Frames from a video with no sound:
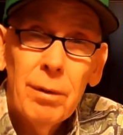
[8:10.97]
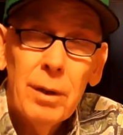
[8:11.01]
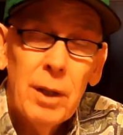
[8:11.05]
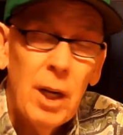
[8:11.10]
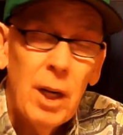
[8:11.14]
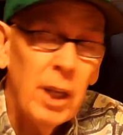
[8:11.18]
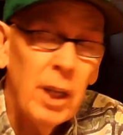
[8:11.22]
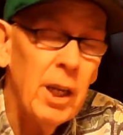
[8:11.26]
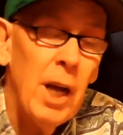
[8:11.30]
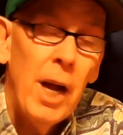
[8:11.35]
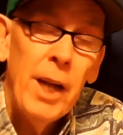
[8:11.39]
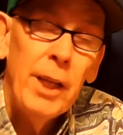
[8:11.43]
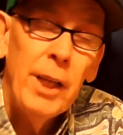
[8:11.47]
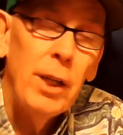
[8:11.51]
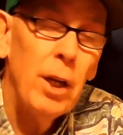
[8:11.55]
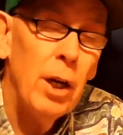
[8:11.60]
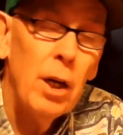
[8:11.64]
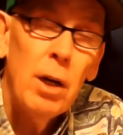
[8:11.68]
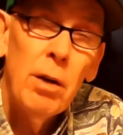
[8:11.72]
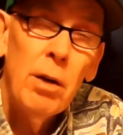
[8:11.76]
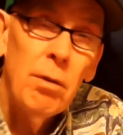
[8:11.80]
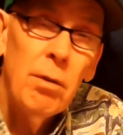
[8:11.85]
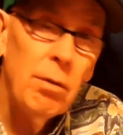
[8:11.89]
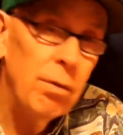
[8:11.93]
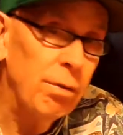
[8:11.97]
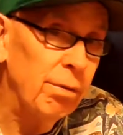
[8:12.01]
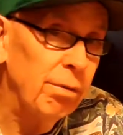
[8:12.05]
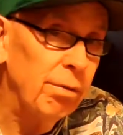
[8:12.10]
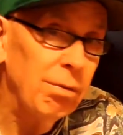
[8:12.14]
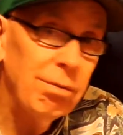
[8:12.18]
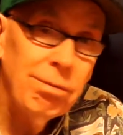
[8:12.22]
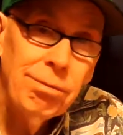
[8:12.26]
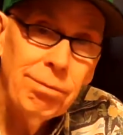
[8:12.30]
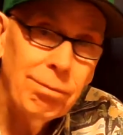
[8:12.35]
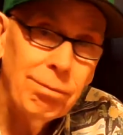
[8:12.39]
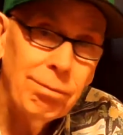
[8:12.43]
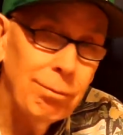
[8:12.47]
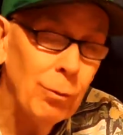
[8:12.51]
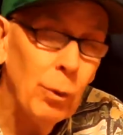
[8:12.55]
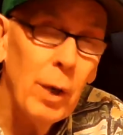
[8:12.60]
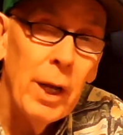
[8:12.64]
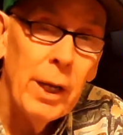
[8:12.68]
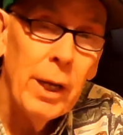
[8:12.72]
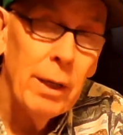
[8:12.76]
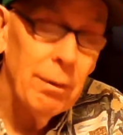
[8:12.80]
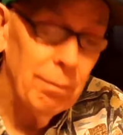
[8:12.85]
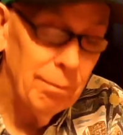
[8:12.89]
A kind of what?